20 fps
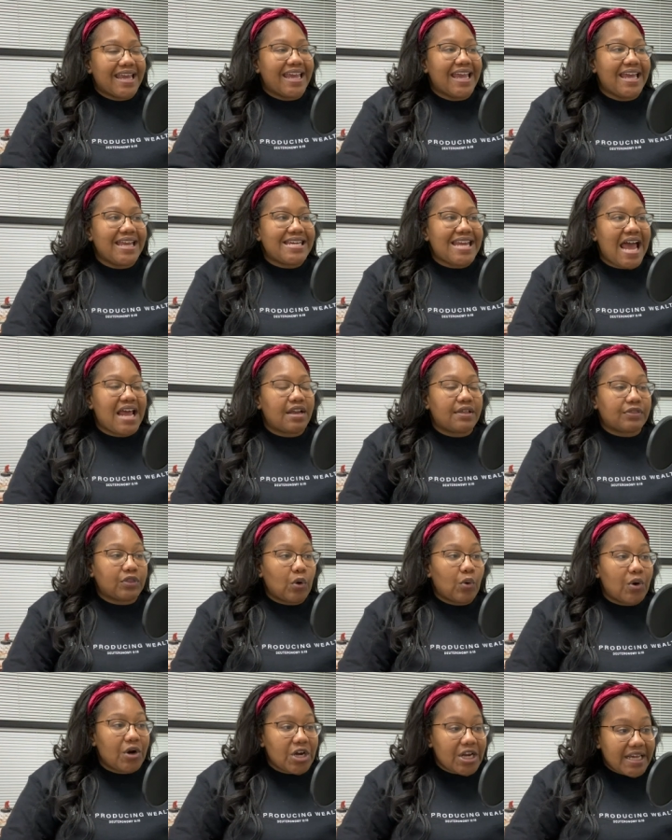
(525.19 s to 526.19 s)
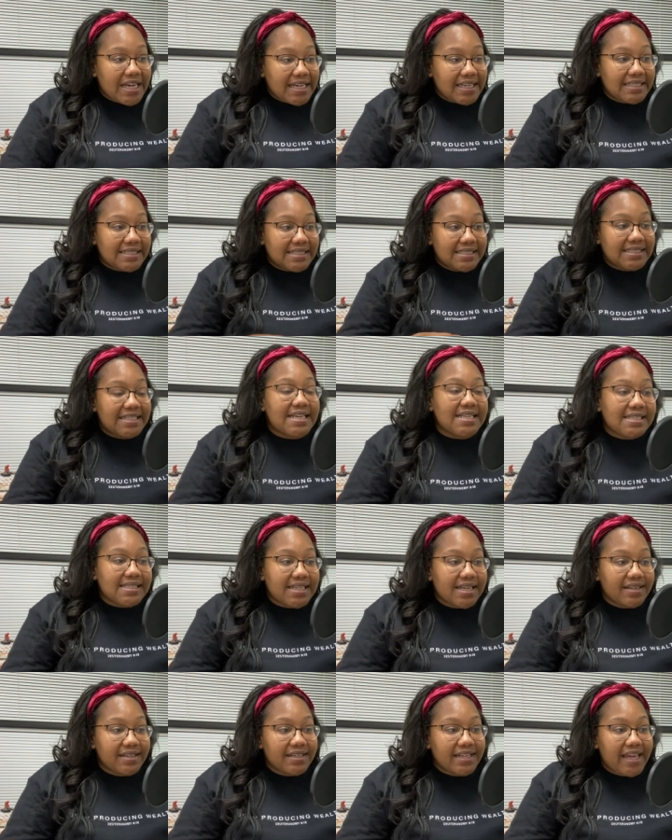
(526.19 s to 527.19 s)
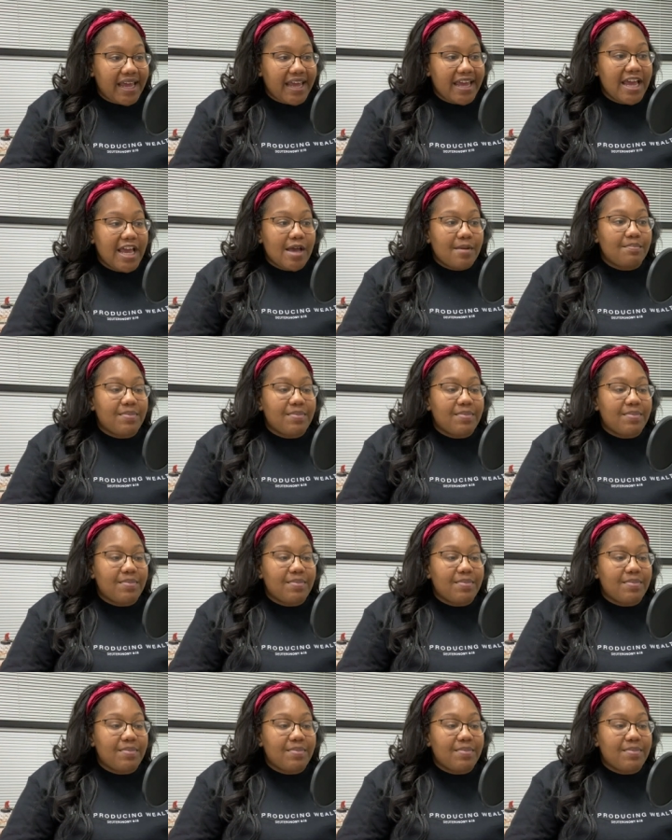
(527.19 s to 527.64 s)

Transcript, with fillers: in that authority consistently,